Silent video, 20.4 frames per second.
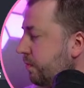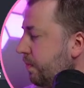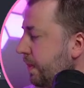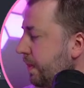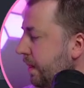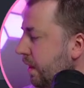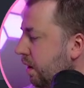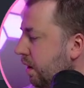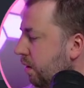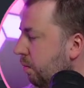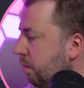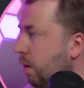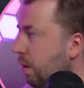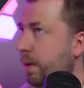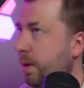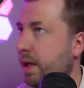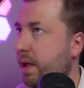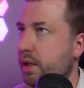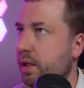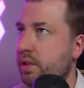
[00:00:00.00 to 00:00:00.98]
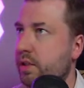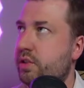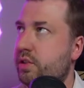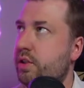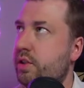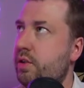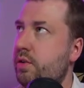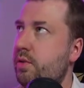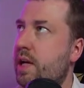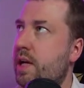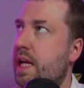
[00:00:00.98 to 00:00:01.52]
what we're going to
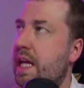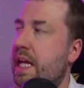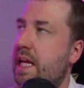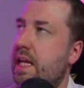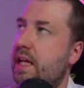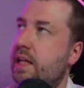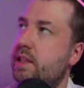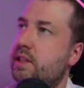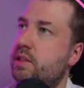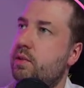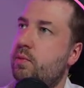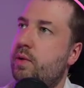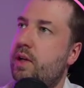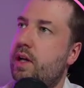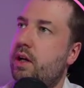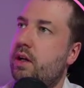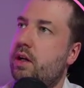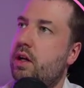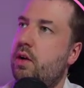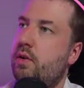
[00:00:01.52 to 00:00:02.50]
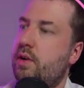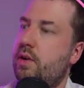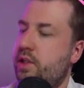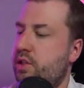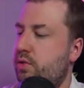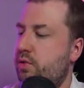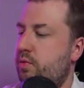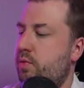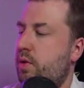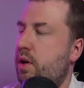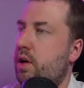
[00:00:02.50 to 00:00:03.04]
do is we are going
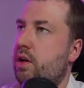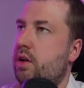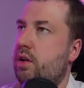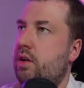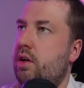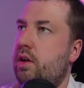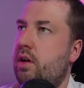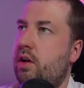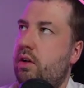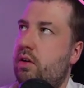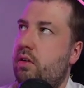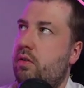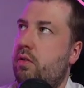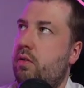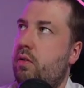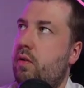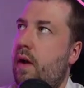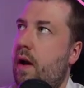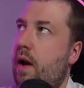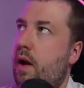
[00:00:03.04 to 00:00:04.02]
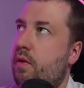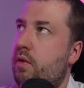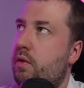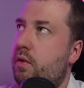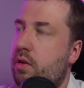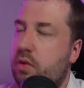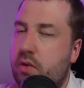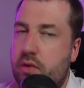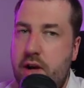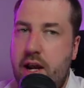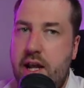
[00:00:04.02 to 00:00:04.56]
to
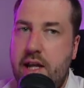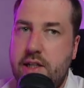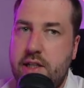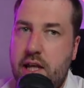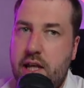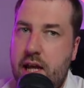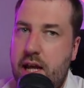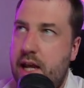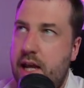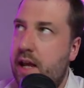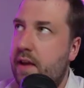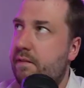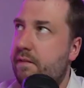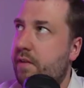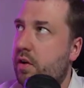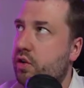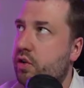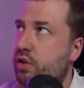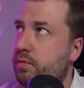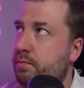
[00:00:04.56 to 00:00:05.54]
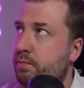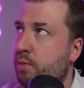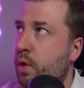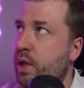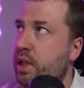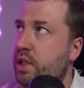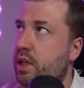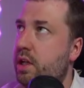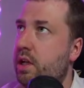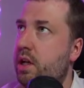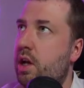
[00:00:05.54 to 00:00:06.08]
create a function
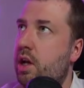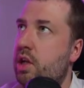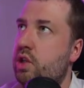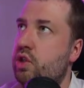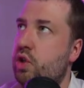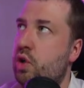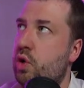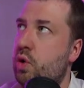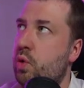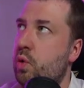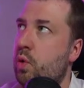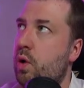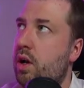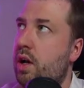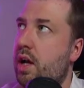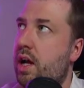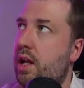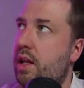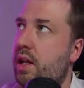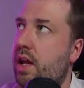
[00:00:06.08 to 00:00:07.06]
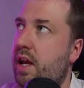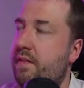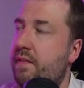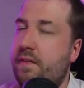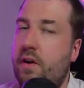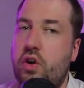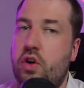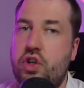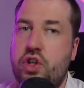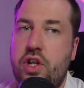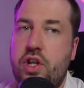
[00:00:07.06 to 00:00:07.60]
pointer to a
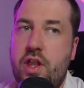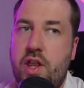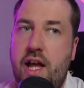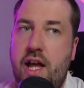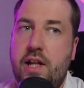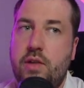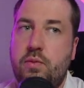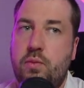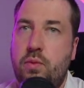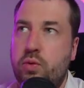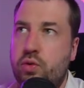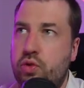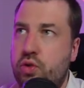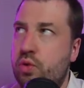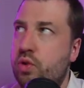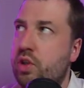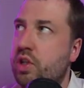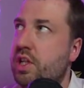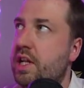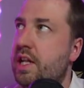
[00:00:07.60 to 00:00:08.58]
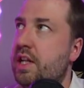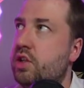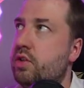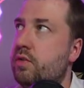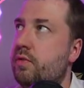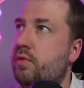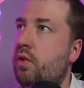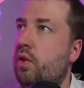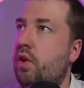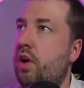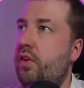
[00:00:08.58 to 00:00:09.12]
function that will do the deletion
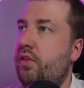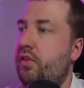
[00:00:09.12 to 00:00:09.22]
for us.